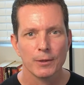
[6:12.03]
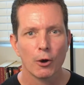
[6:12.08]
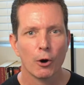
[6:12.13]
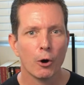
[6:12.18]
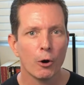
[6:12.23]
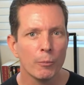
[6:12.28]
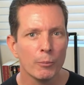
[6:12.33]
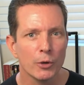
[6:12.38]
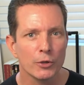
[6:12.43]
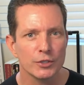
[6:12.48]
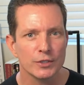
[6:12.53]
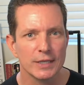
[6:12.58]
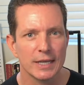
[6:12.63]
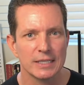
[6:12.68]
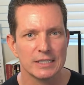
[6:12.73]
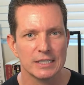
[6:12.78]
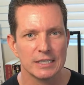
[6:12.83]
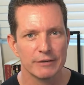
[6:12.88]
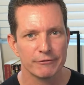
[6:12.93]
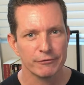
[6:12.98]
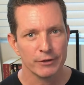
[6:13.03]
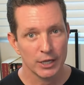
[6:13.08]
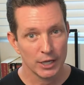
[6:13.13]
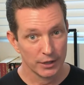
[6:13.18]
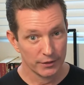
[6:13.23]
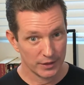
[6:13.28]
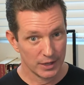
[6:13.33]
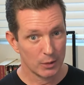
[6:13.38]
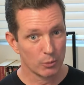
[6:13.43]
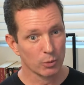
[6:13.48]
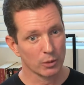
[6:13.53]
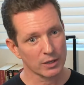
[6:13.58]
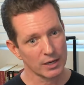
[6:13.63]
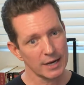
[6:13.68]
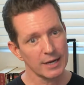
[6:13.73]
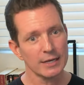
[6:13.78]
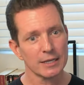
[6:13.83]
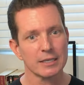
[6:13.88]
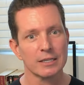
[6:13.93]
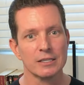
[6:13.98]
almost as if they were
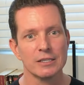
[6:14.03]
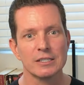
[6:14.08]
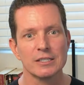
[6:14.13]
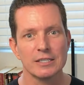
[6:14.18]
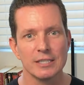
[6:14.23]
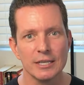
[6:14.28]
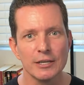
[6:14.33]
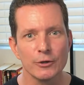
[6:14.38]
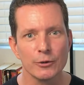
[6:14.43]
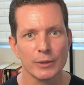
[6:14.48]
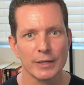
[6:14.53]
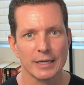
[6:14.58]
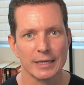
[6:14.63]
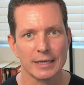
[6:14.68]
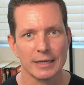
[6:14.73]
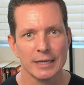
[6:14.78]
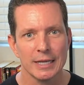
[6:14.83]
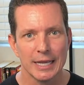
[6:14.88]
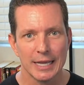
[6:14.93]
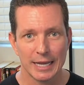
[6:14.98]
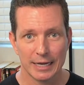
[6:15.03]
kind of considering it,